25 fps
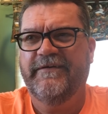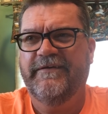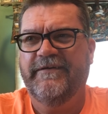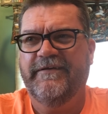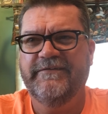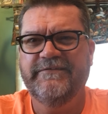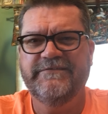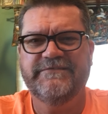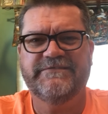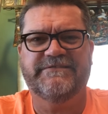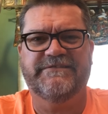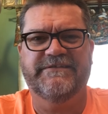
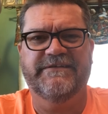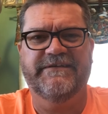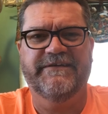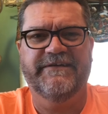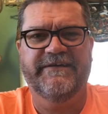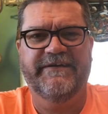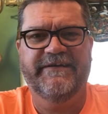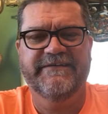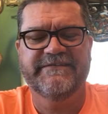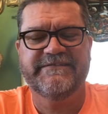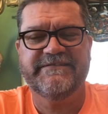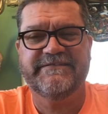Are you
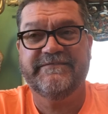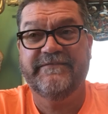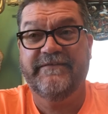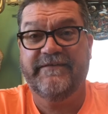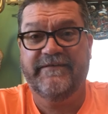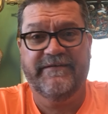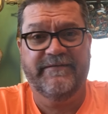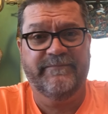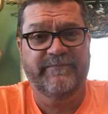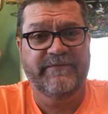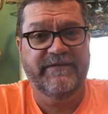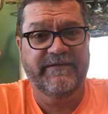serious?
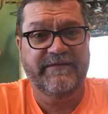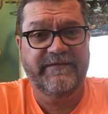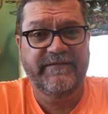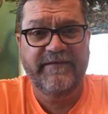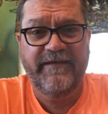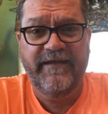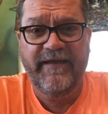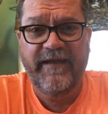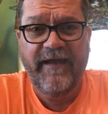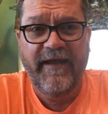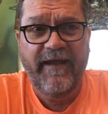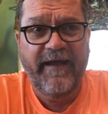And I'm like,
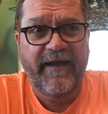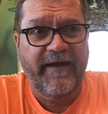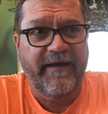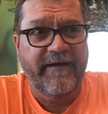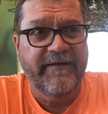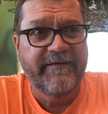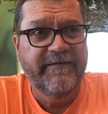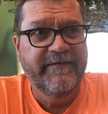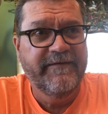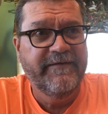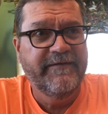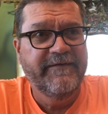yeah.
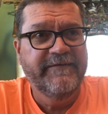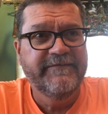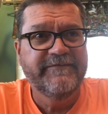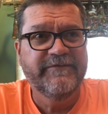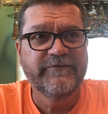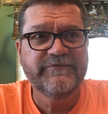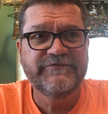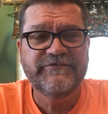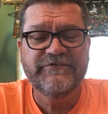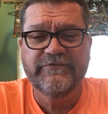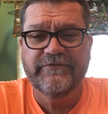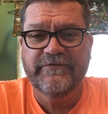
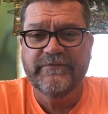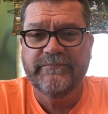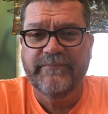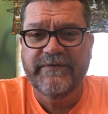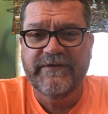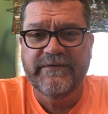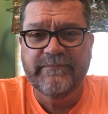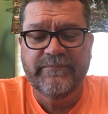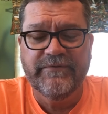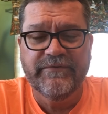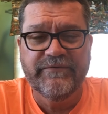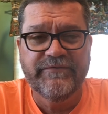Don't you
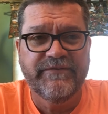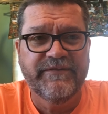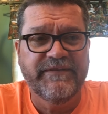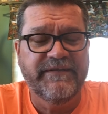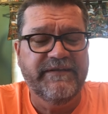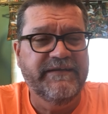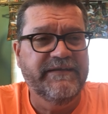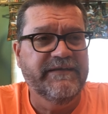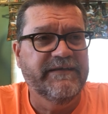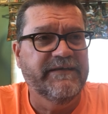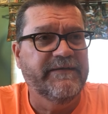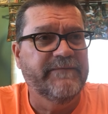remember
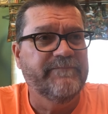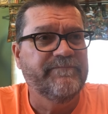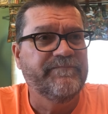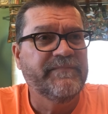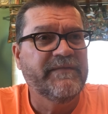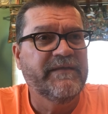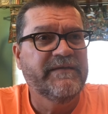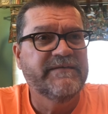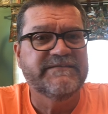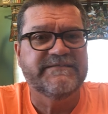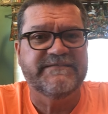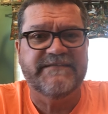the
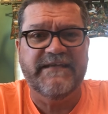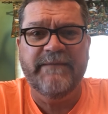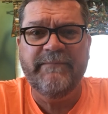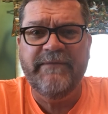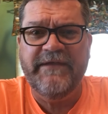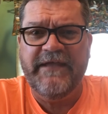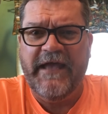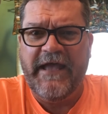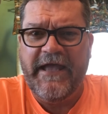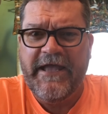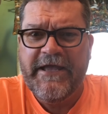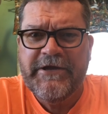
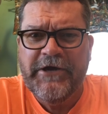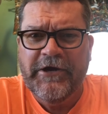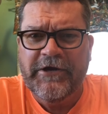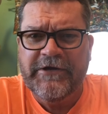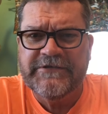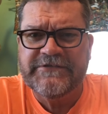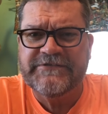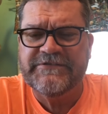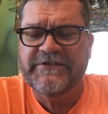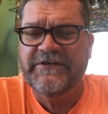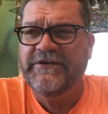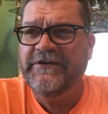Sammy
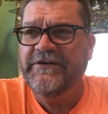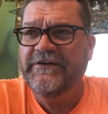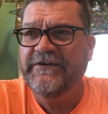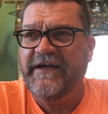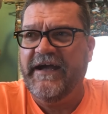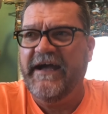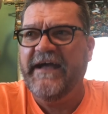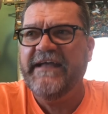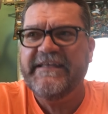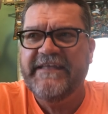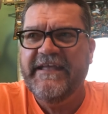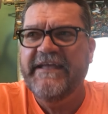Hagar song,
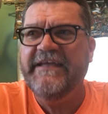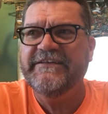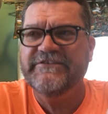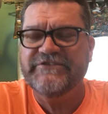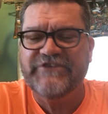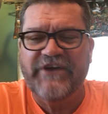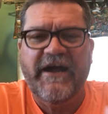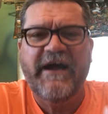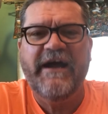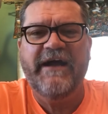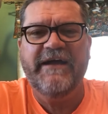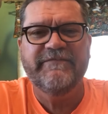I Can't
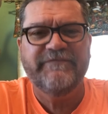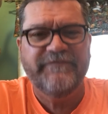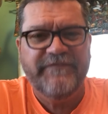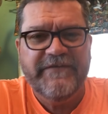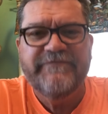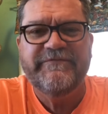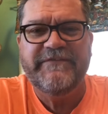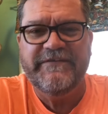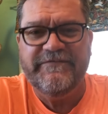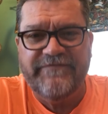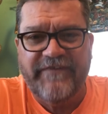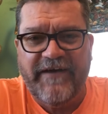Drive
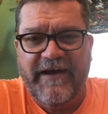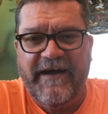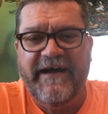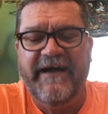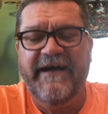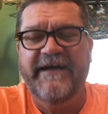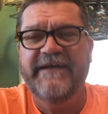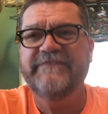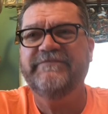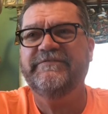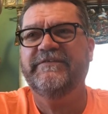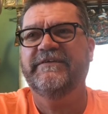
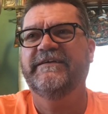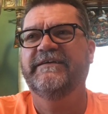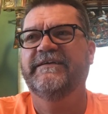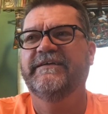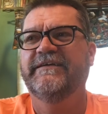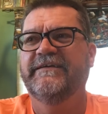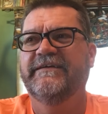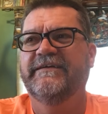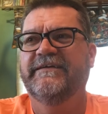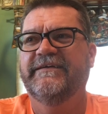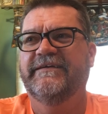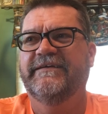55?
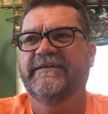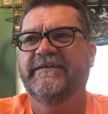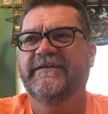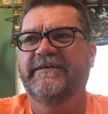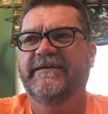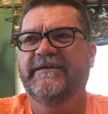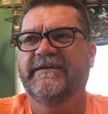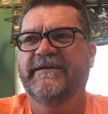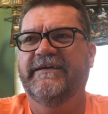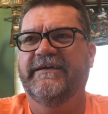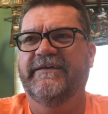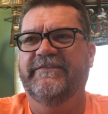
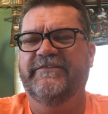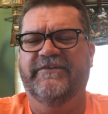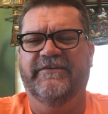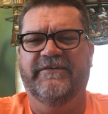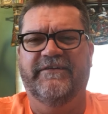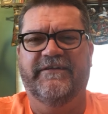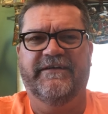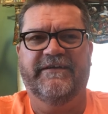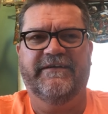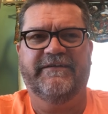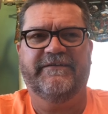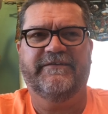And they're
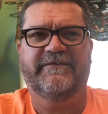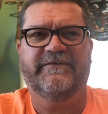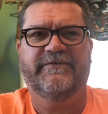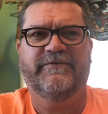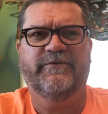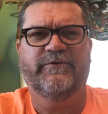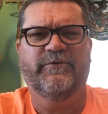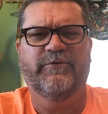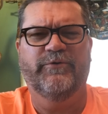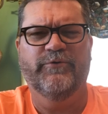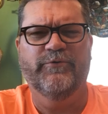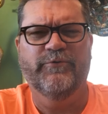like,
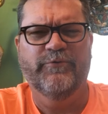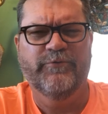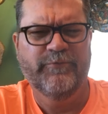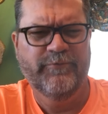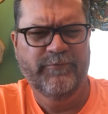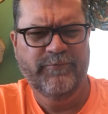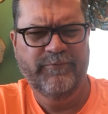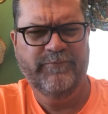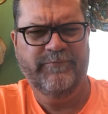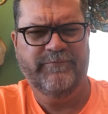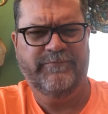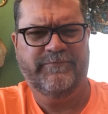
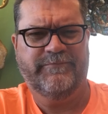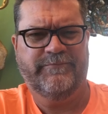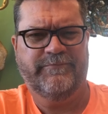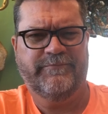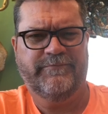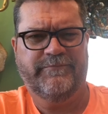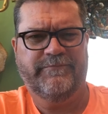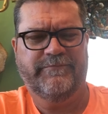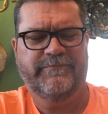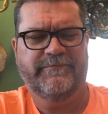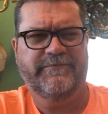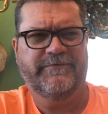who?
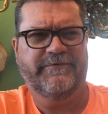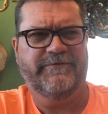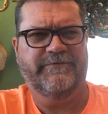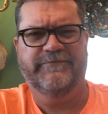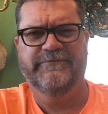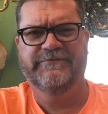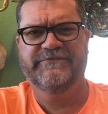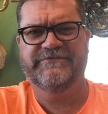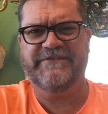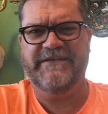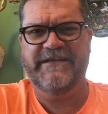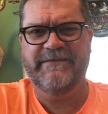
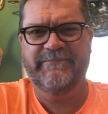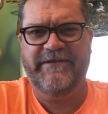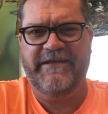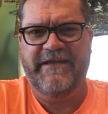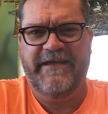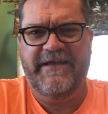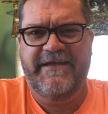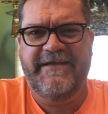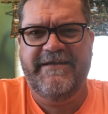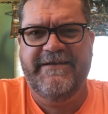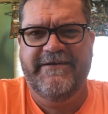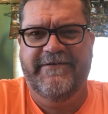Who's Sammy
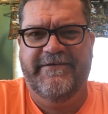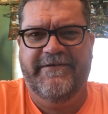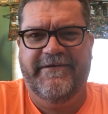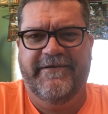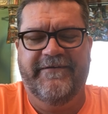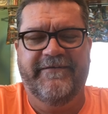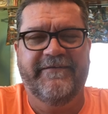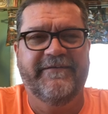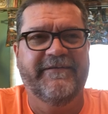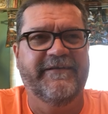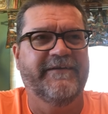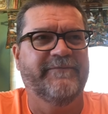
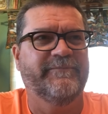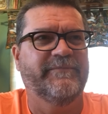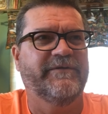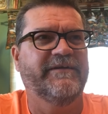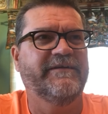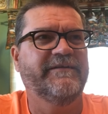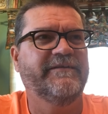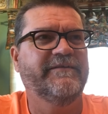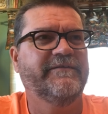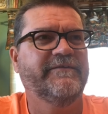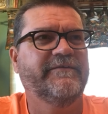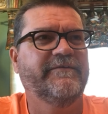Hagar? And I'm
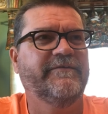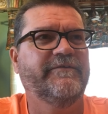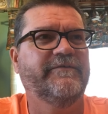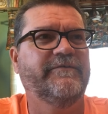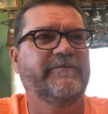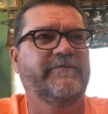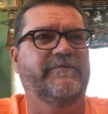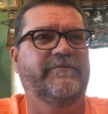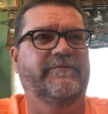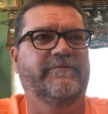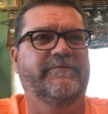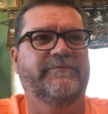like,
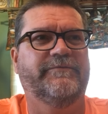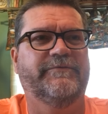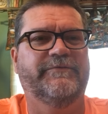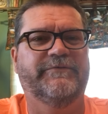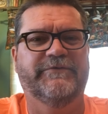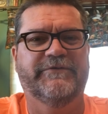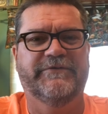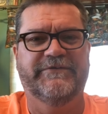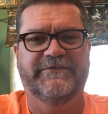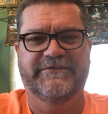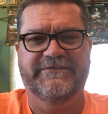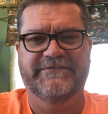oh,
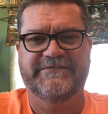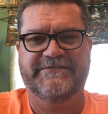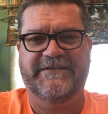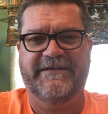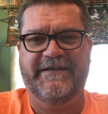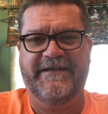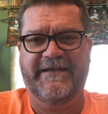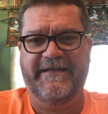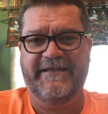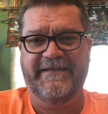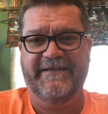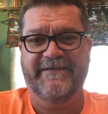goodness,
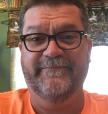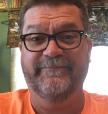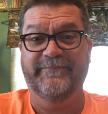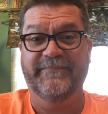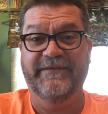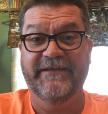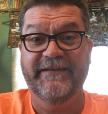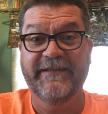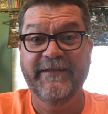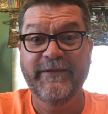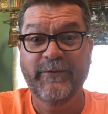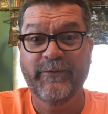I am
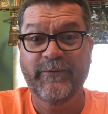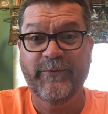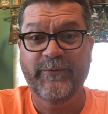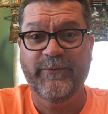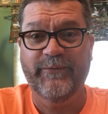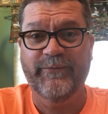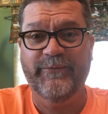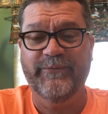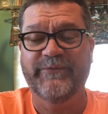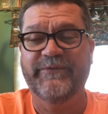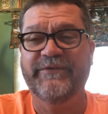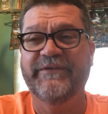getting
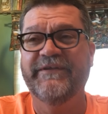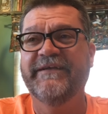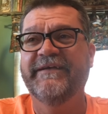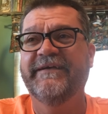old.